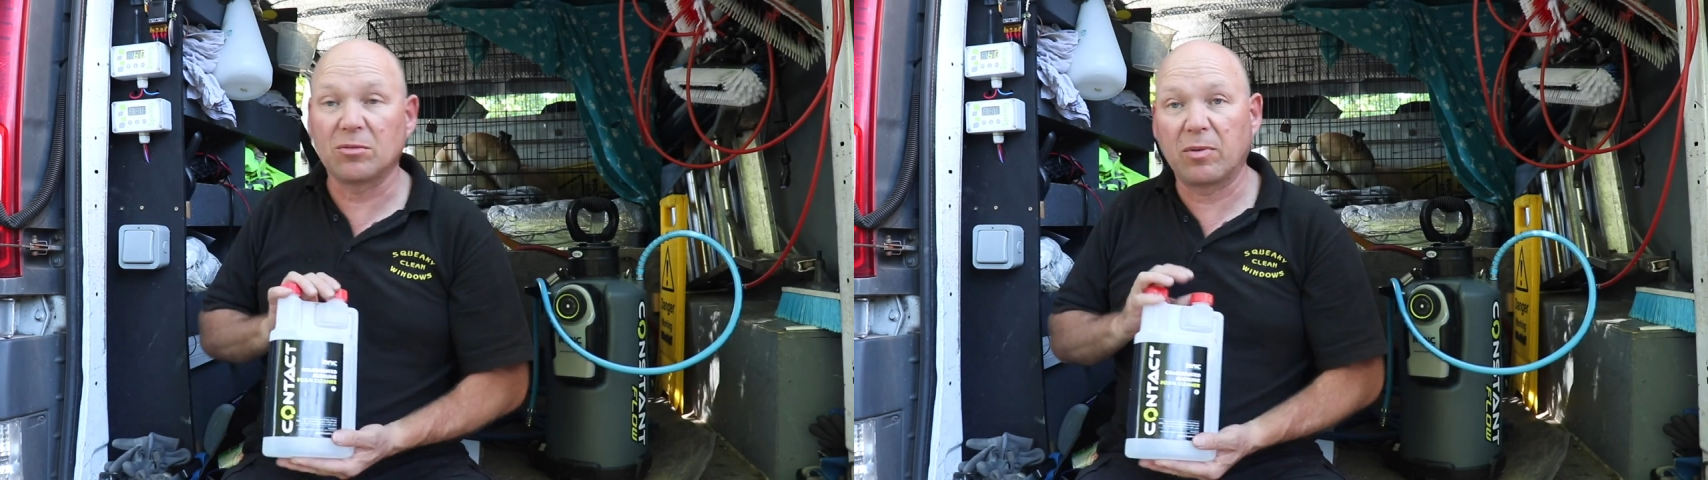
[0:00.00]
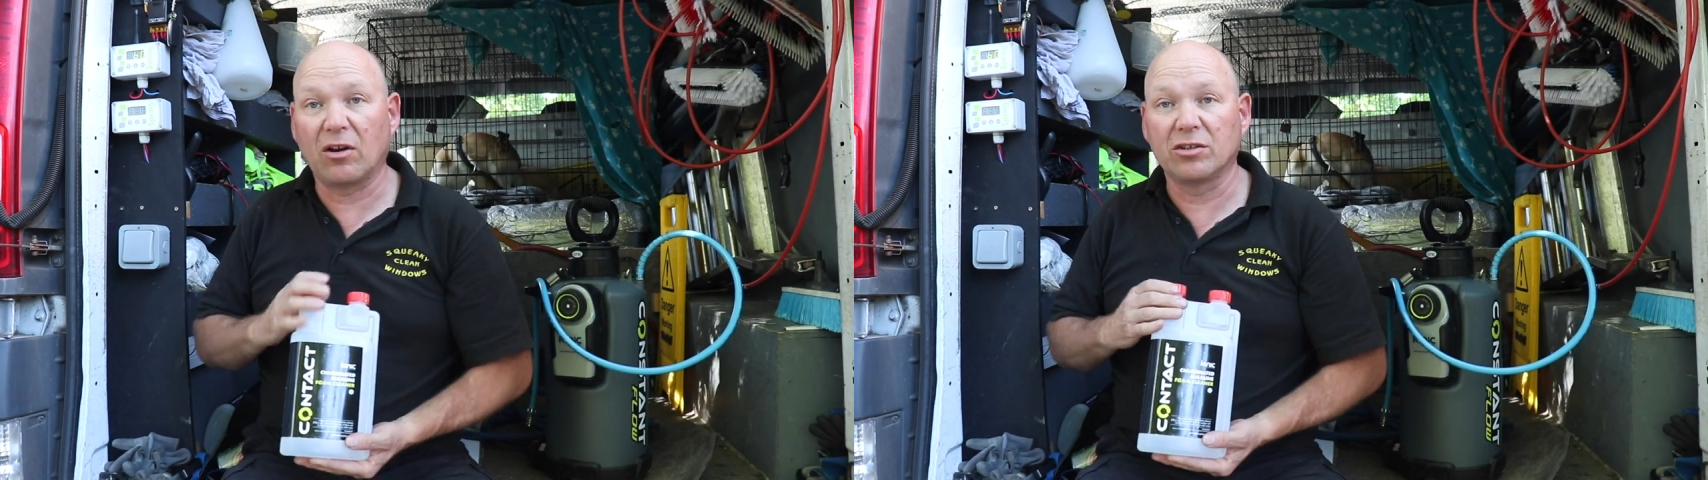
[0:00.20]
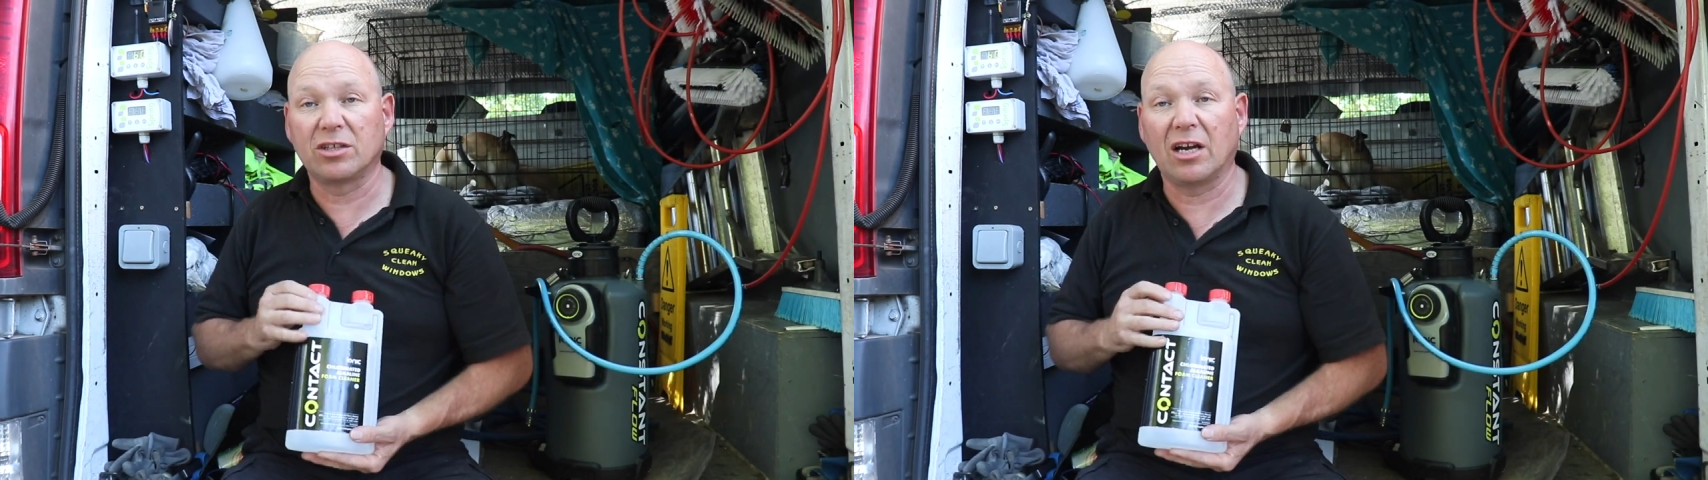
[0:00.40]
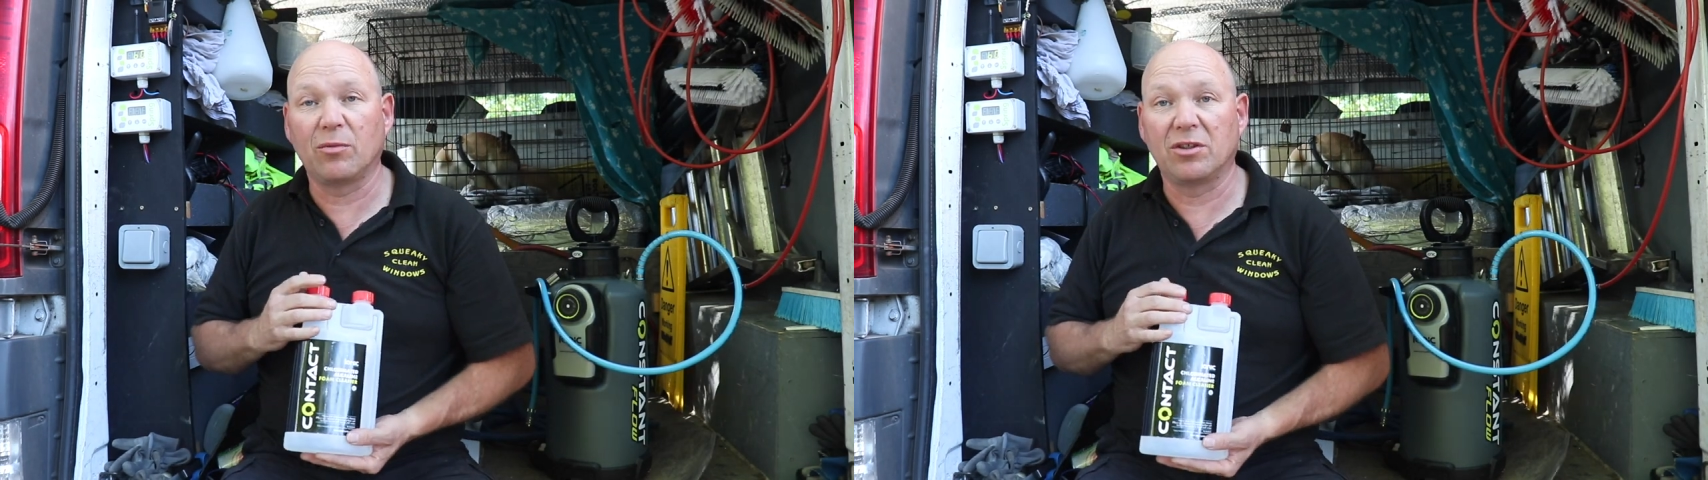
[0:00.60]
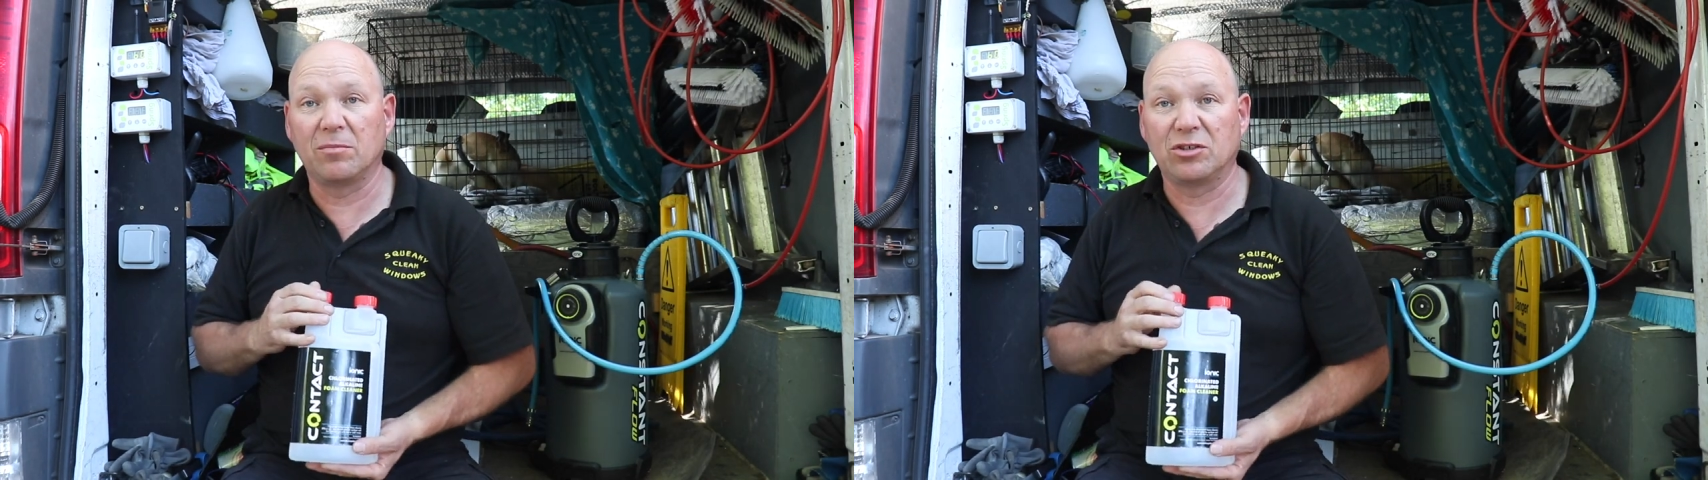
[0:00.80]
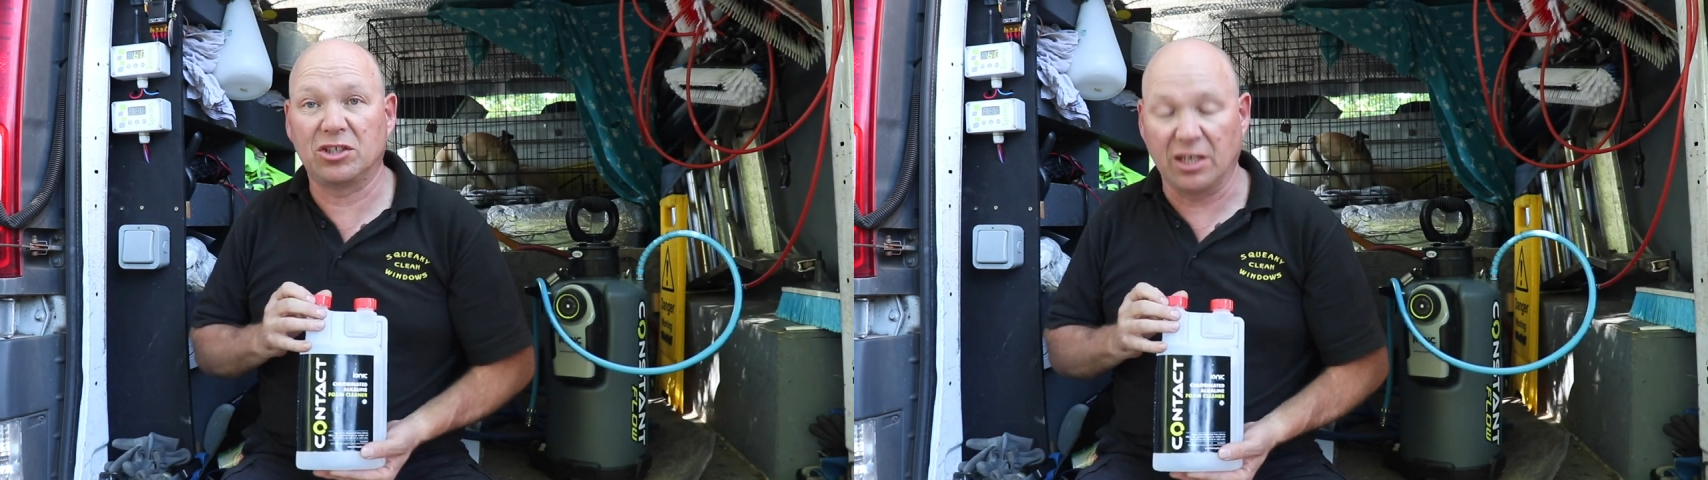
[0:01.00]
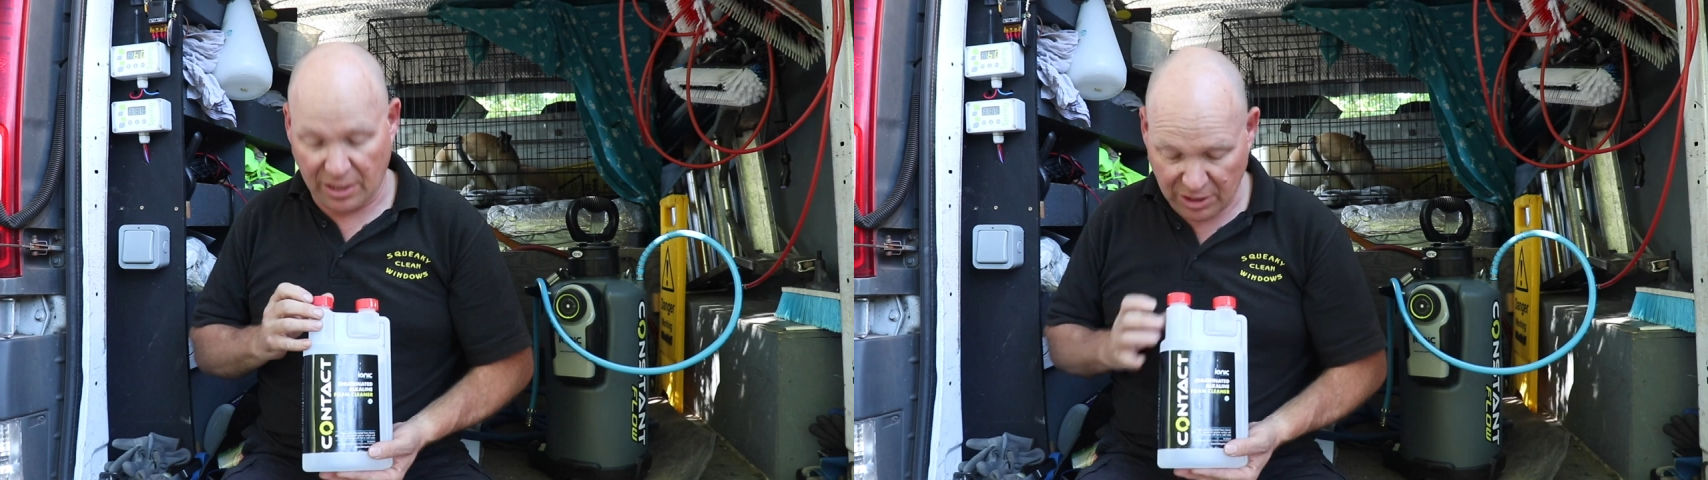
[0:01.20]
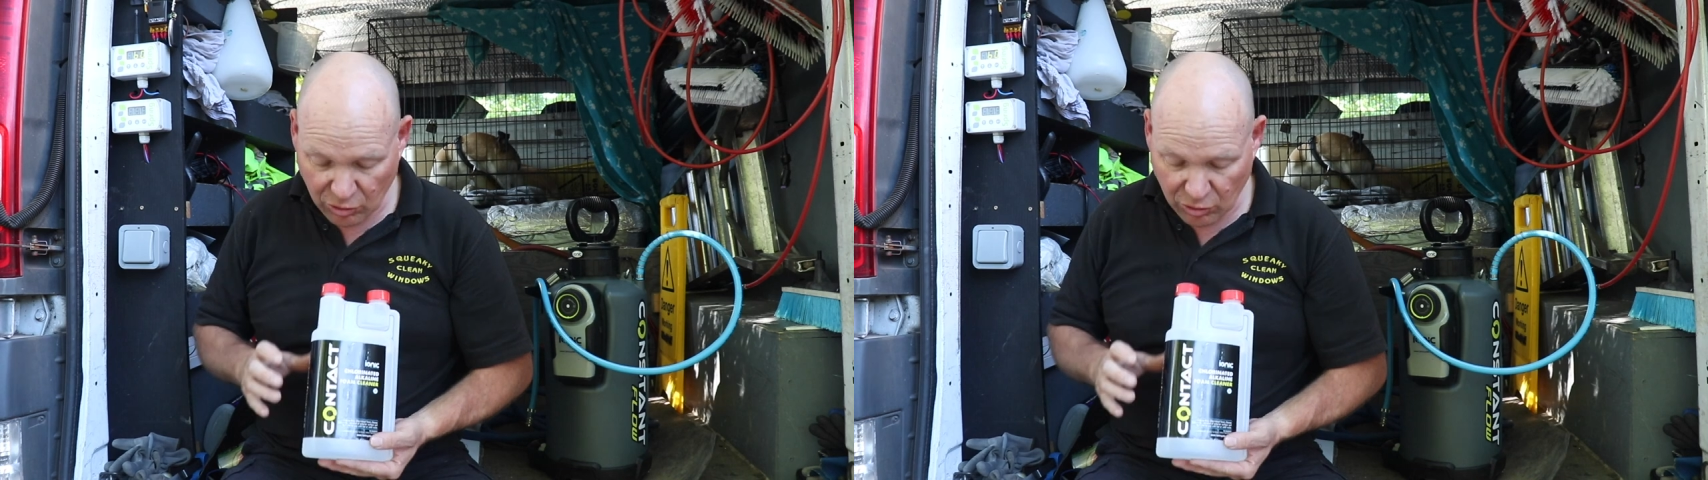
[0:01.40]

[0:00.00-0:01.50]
supply to go with the machine